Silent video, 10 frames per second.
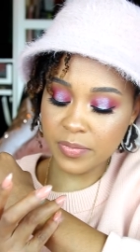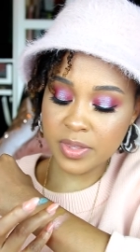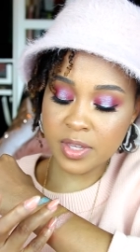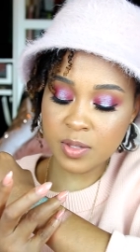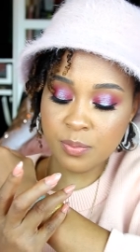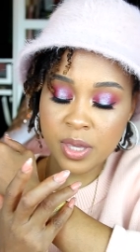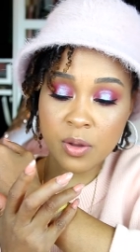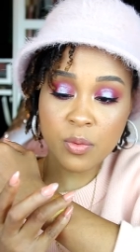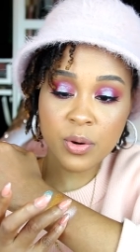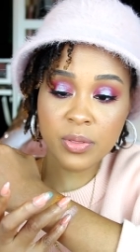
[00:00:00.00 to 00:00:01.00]
This
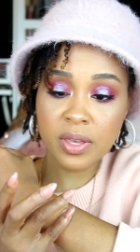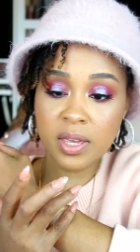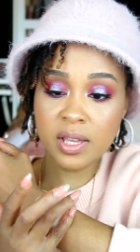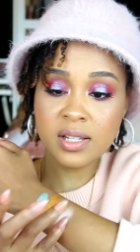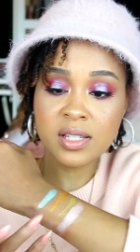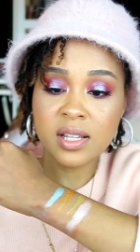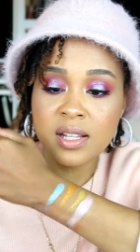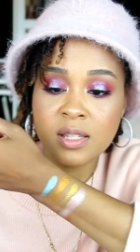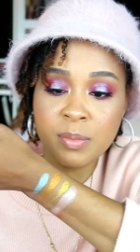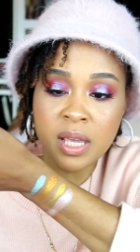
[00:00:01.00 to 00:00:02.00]
pink one on the end,
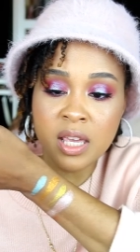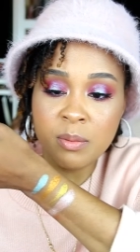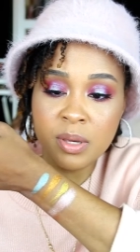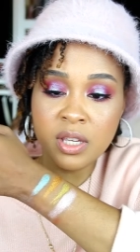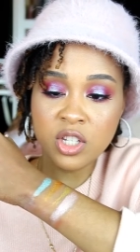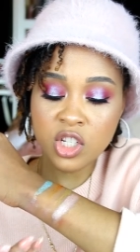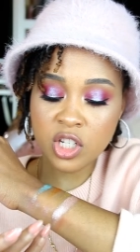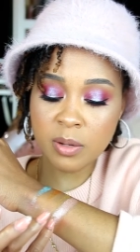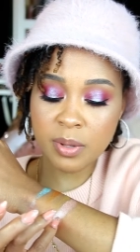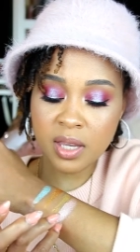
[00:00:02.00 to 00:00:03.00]
this pinky peachy
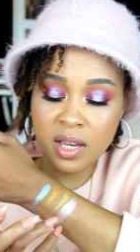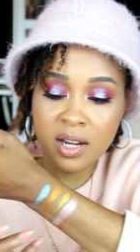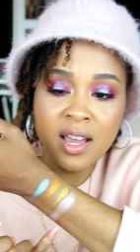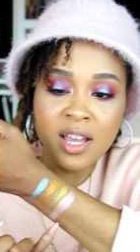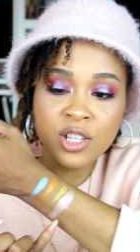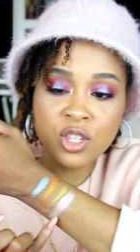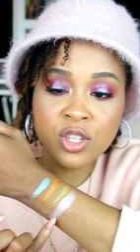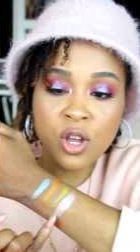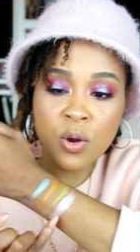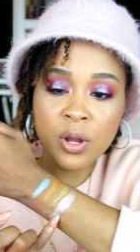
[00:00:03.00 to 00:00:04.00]
champagne, is
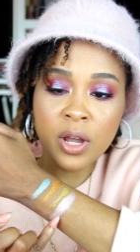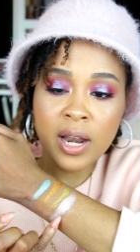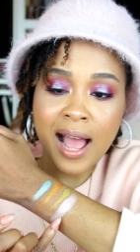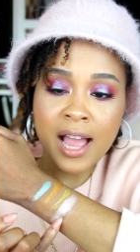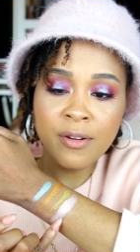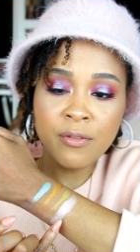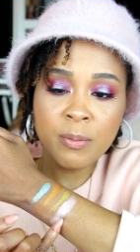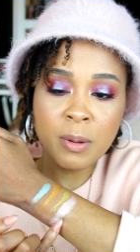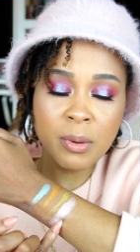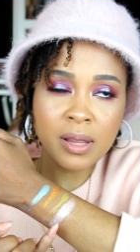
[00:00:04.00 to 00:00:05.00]
so good. I
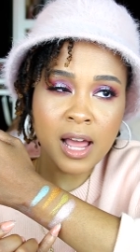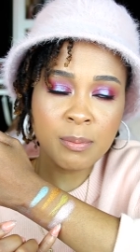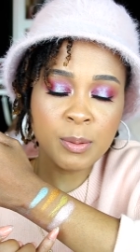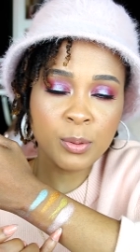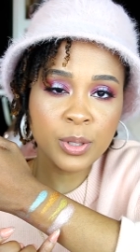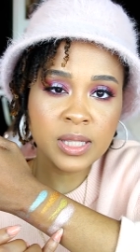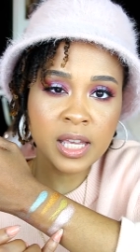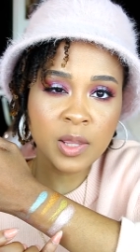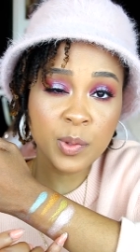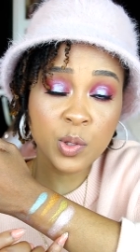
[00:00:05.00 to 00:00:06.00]
remember a lot of people were saying
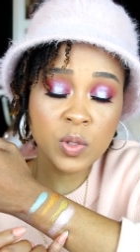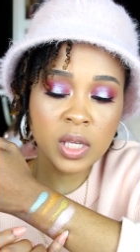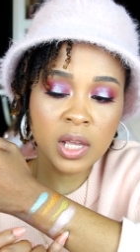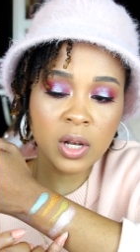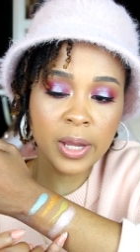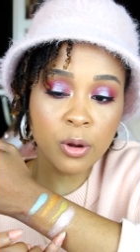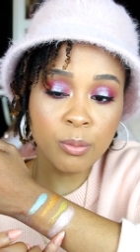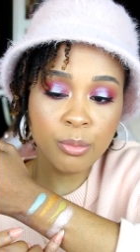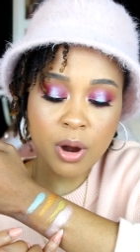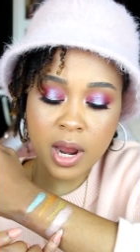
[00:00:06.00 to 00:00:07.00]
they were using it like
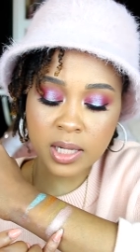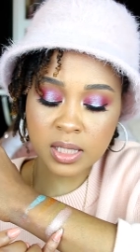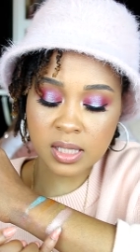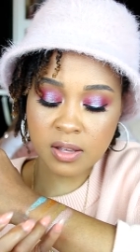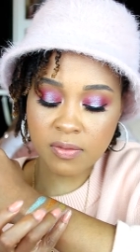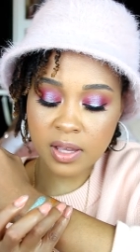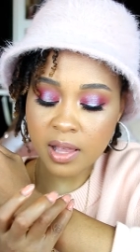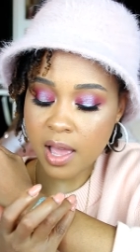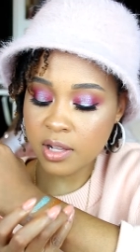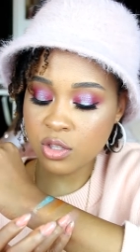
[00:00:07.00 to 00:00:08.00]
on brides and stuff like
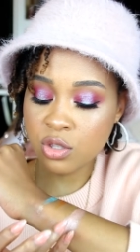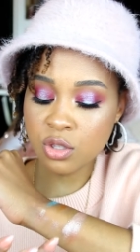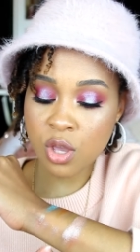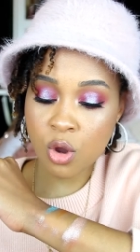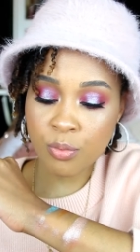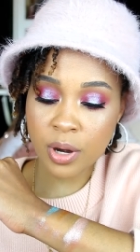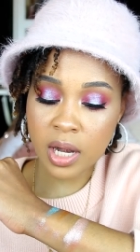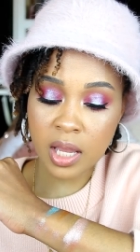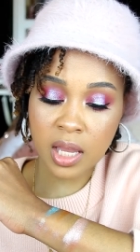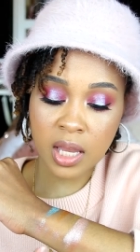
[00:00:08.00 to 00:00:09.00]
that. It's so
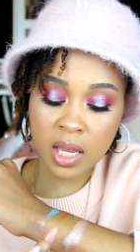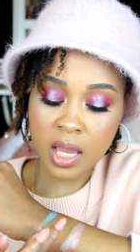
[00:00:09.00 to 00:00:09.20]
pretty.